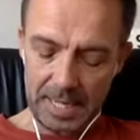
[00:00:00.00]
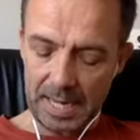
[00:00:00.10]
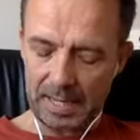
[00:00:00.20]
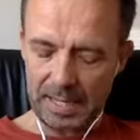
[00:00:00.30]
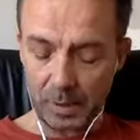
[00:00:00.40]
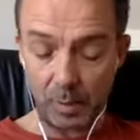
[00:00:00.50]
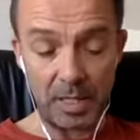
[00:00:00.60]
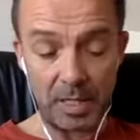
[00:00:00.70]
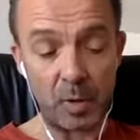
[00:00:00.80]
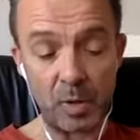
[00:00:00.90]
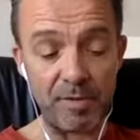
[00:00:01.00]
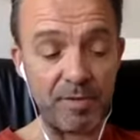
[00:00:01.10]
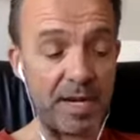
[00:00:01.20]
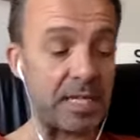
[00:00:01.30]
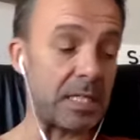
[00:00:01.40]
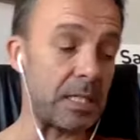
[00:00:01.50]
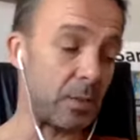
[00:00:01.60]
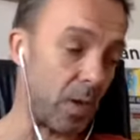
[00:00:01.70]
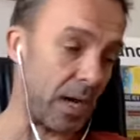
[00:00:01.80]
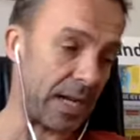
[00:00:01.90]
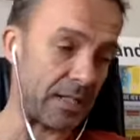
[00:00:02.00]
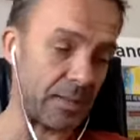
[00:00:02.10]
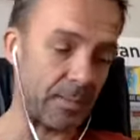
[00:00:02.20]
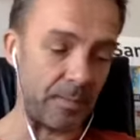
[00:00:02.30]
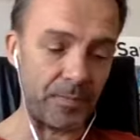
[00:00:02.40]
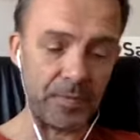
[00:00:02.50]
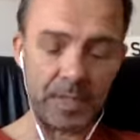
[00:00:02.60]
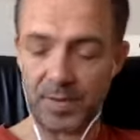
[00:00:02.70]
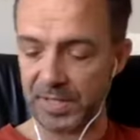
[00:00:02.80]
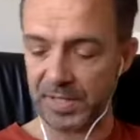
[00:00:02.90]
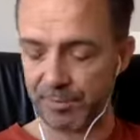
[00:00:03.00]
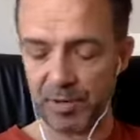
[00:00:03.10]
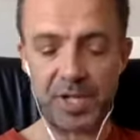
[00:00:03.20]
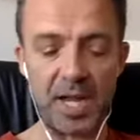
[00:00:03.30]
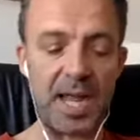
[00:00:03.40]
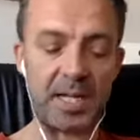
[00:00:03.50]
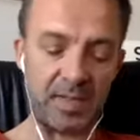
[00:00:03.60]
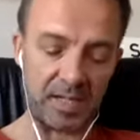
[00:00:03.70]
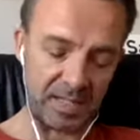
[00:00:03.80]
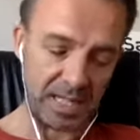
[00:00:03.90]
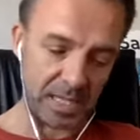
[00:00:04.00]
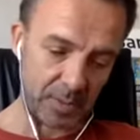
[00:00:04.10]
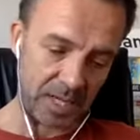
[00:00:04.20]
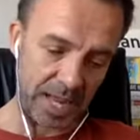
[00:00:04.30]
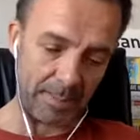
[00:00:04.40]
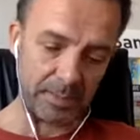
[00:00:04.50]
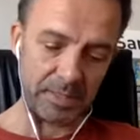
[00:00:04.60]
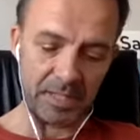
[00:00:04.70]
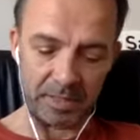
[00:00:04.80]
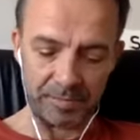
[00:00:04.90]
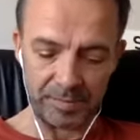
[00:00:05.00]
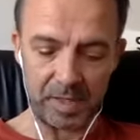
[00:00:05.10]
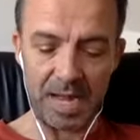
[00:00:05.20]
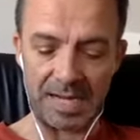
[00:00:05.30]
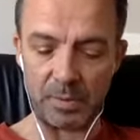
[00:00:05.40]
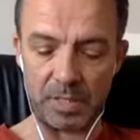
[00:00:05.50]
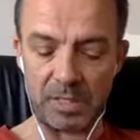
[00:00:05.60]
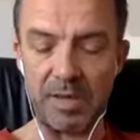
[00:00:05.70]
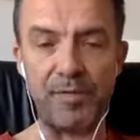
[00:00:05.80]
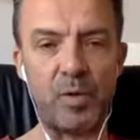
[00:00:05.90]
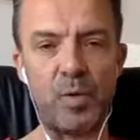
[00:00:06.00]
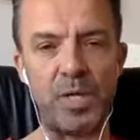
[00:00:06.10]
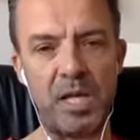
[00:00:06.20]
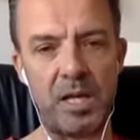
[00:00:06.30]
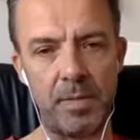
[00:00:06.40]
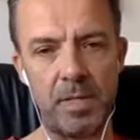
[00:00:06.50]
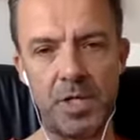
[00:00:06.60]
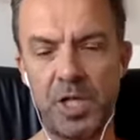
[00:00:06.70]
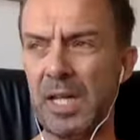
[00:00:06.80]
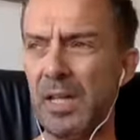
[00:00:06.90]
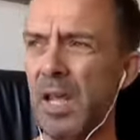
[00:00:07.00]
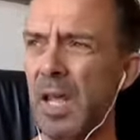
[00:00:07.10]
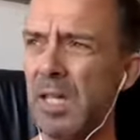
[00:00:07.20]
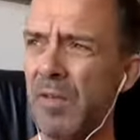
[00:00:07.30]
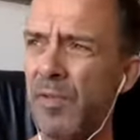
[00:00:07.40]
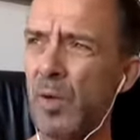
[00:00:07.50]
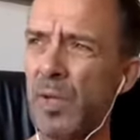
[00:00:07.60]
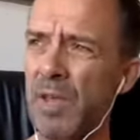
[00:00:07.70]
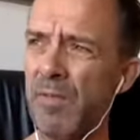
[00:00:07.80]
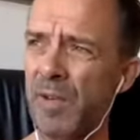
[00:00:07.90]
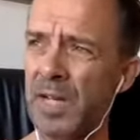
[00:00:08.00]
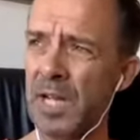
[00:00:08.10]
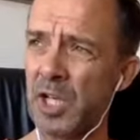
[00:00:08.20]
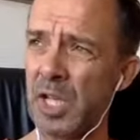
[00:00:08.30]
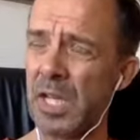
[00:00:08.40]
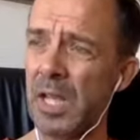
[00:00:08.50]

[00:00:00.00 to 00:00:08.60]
I told him the reasons why I'd had lost this project, and this thing that was going to happen didn't convert, and it was a difficult year commercially, difficult year financially.